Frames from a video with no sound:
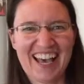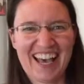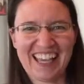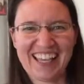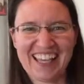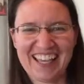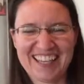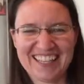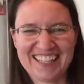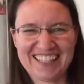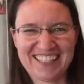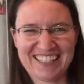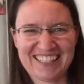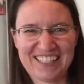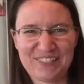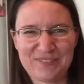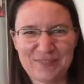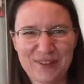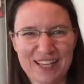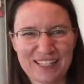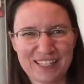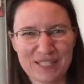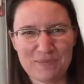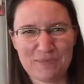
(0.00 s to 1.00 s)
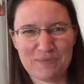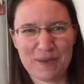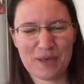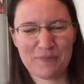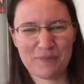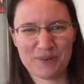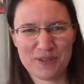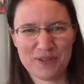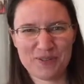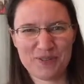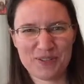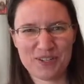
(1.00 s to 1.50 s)
Hi guys, this is Ruxy
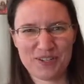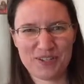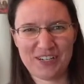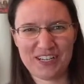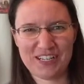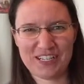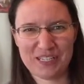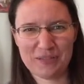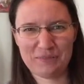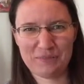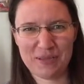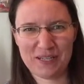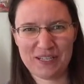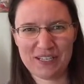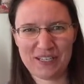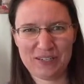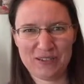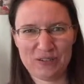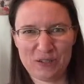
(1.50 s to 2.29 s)
Papineau, your independent